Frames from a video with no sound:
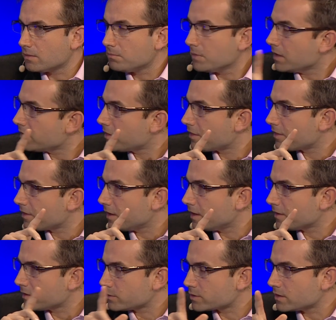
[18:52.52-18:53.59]
month, I
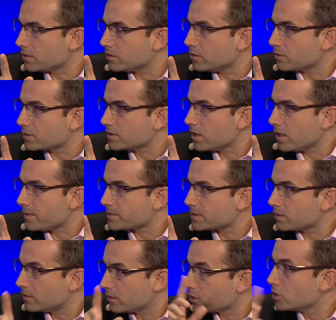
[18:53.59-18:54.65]
think it was in the New York Times,
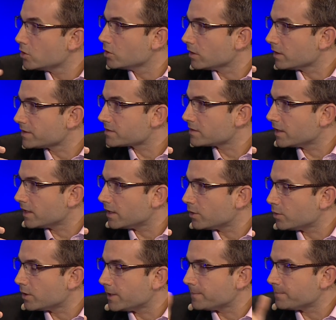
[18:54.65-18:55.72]
that Google is
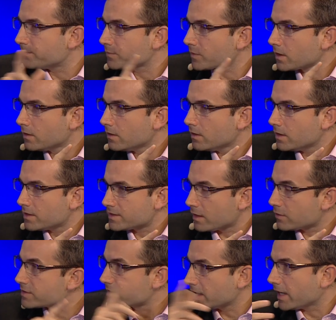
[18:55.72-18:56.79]
now
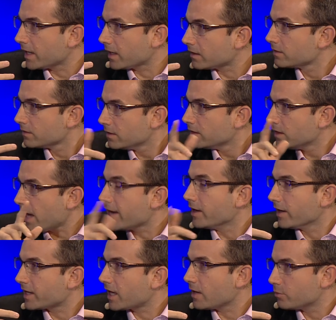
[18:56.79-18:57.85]
selling
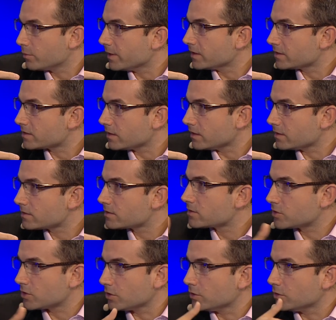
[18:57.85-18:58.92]
AI capabilities
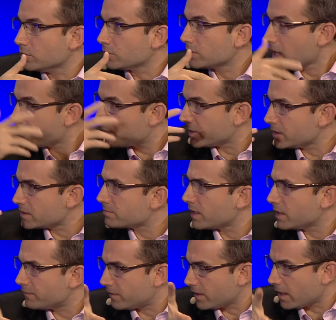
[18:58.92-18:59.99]
to companies,
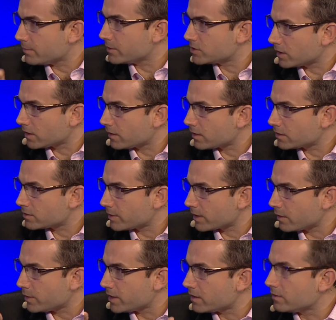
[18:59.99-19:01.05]
mainly for imaging, I think, to
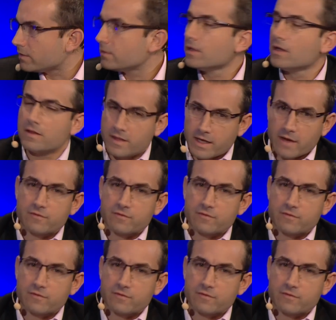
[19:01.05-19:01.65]
begin with, and they